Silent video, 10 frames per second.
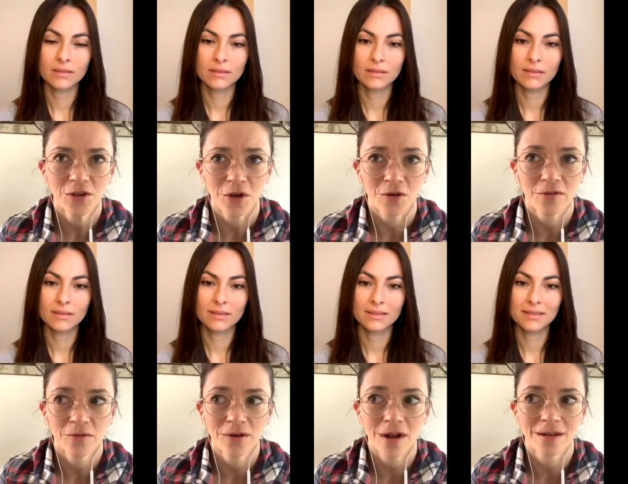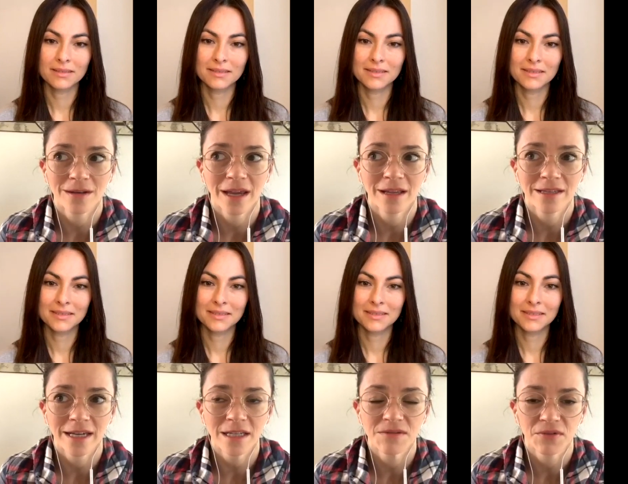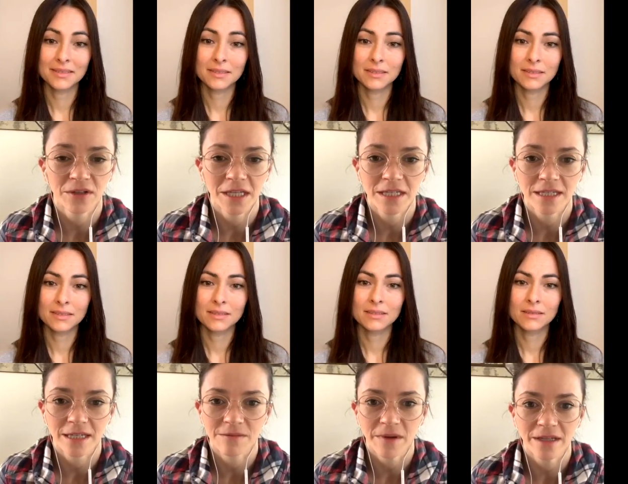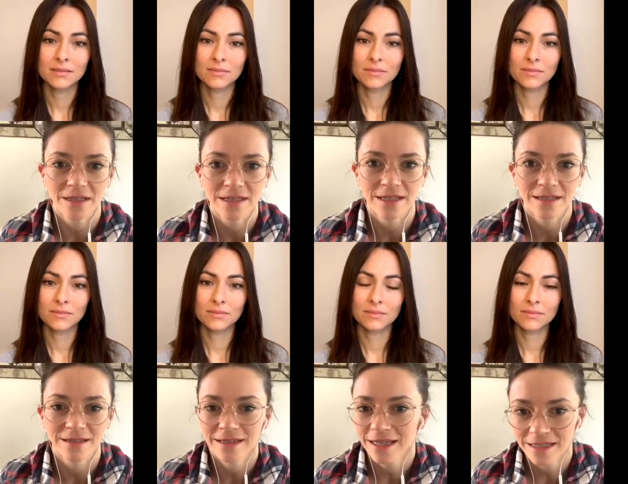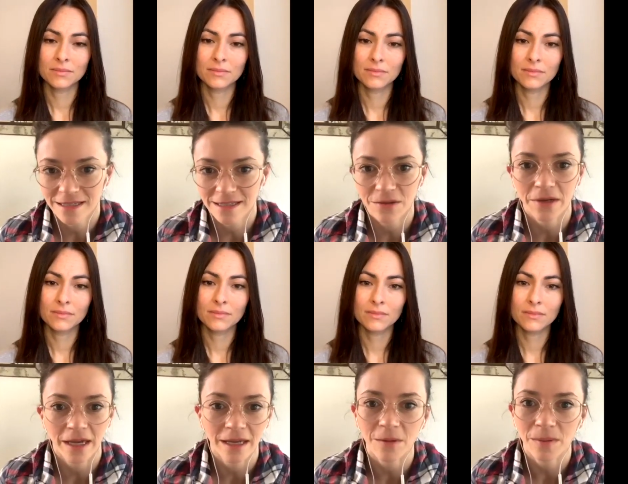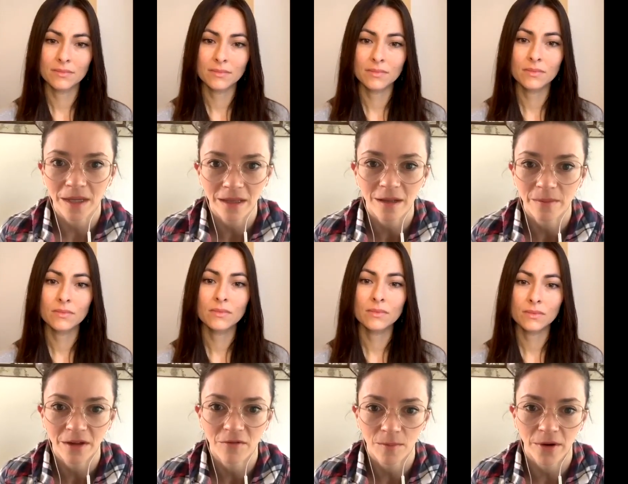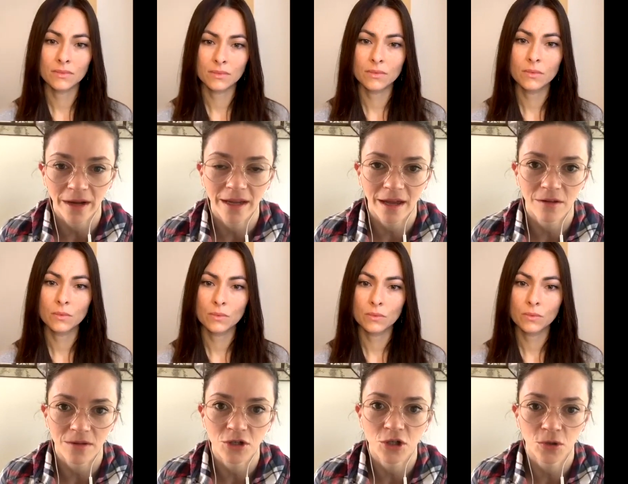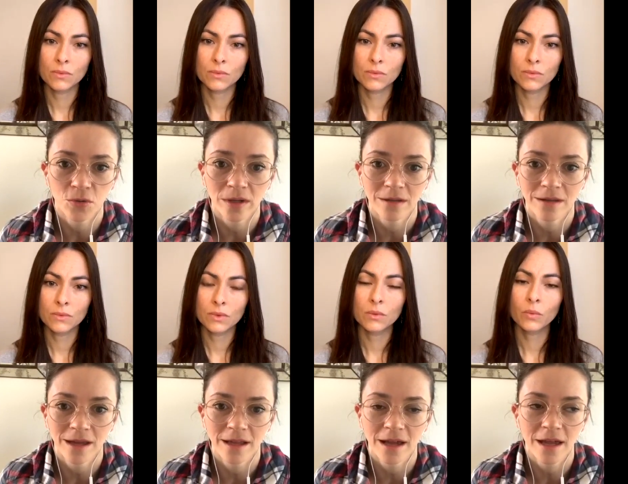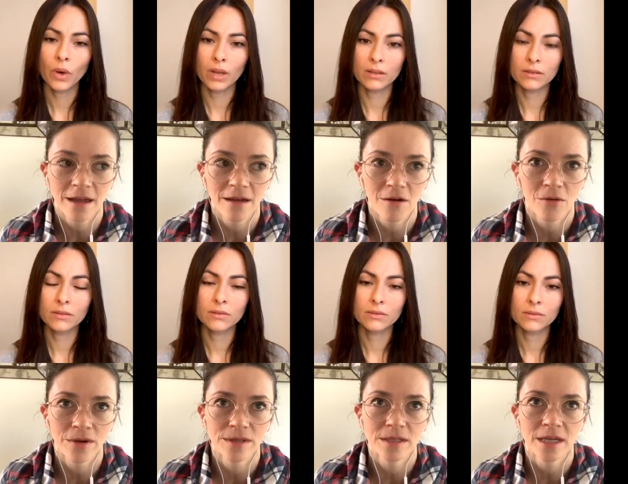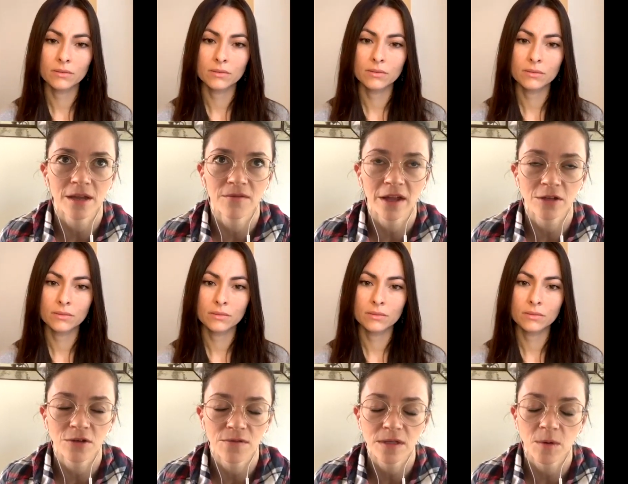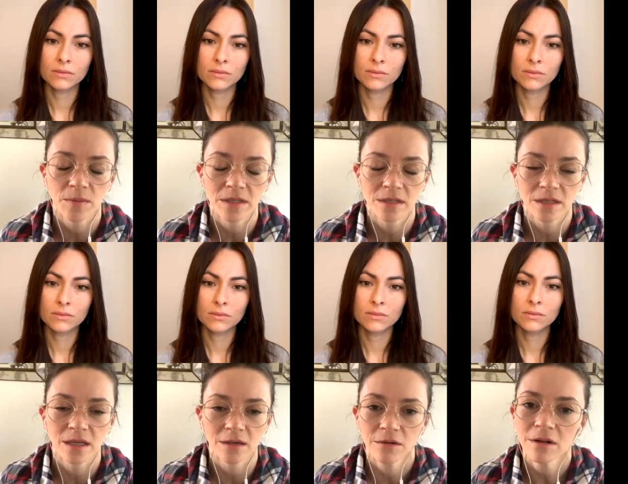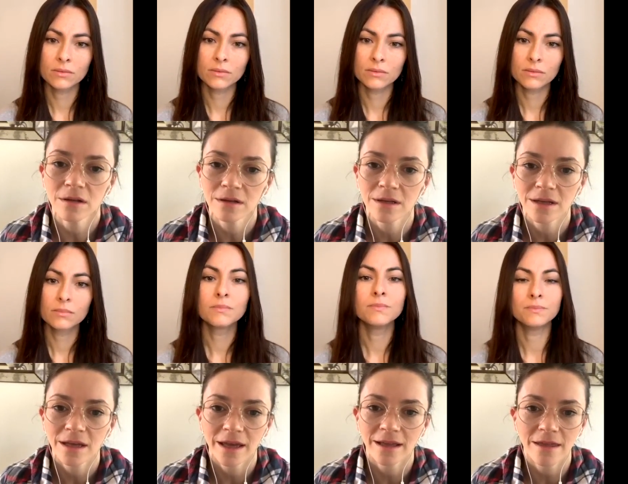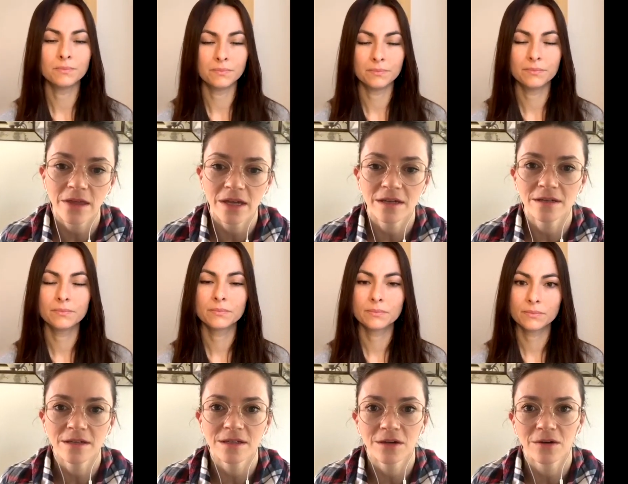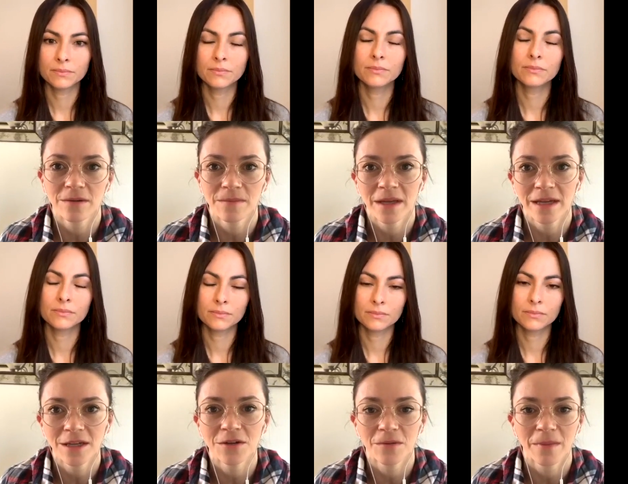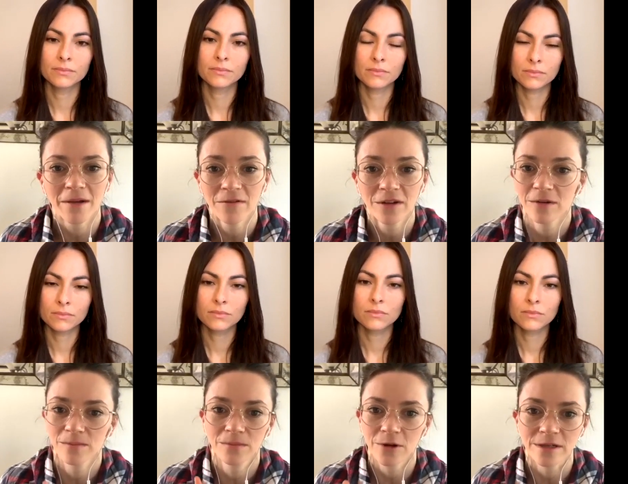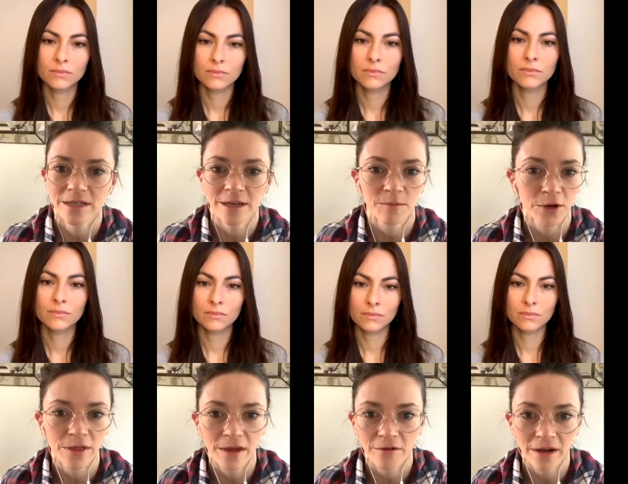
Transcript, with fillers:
Speaker 1: know, if we're not going to dance for at least six months, it's okay to be a little bit of a break out of the shoe. And and I always take advantage of these moments to heal anything. Mm-hmm. So I'm like, you know, my feet are resting and breathing right